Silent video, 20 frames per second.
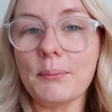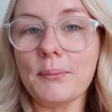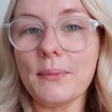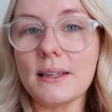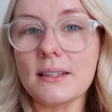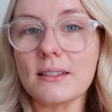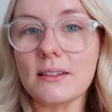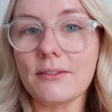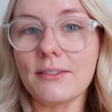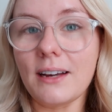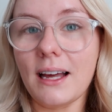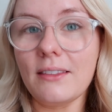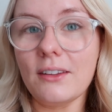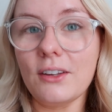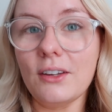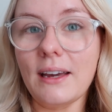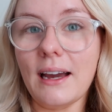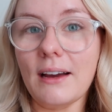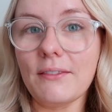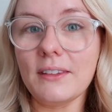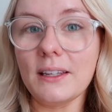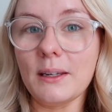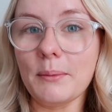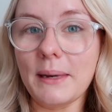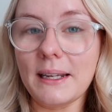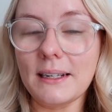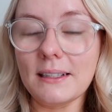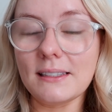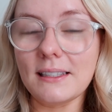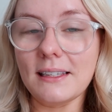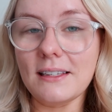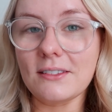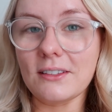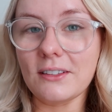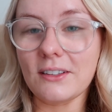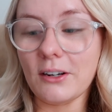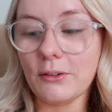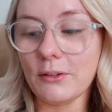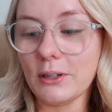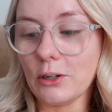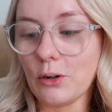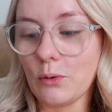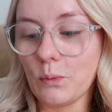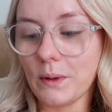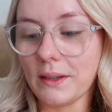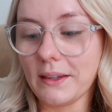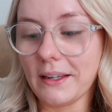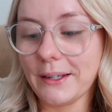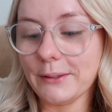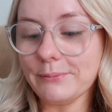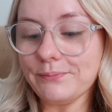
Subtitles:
is the fact that you have the amenities that go along with it.